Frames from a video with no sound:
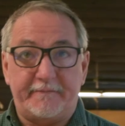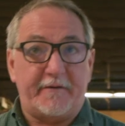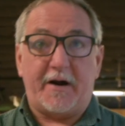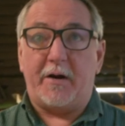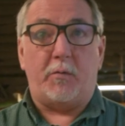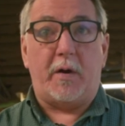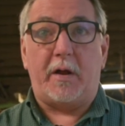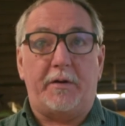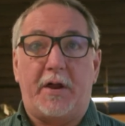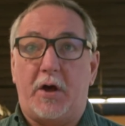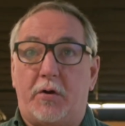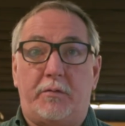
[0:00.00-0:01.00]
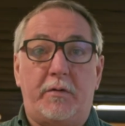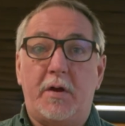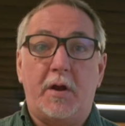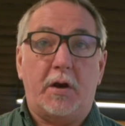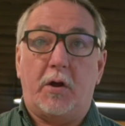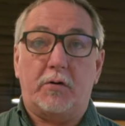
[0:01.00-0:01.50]
Very well-known
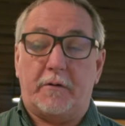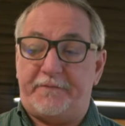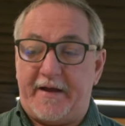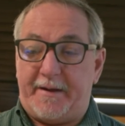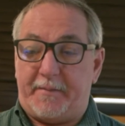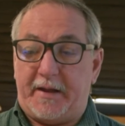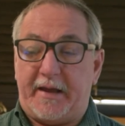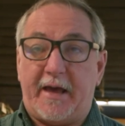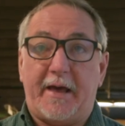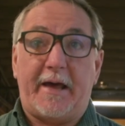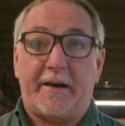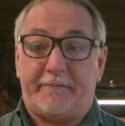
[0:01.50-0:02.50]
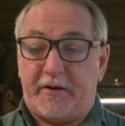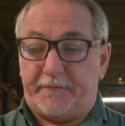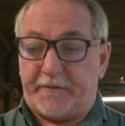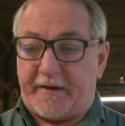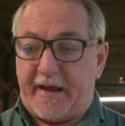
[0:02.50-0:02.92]
local family out of Guilford